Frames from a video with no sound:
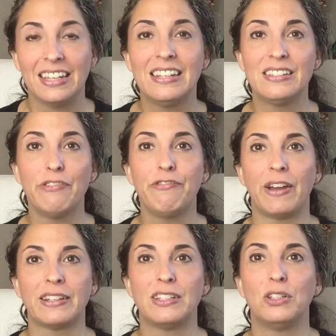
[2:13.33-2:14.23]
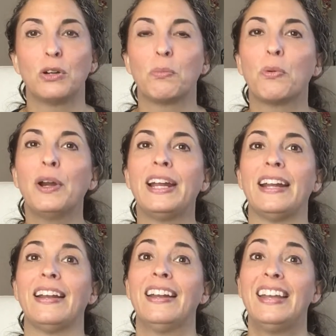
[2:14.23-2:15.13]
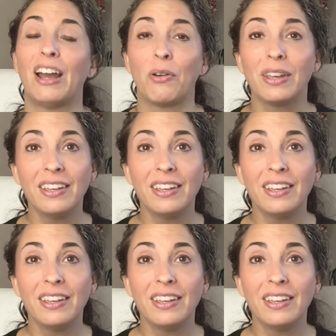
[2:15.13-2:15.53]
it is affecting your brain. Now,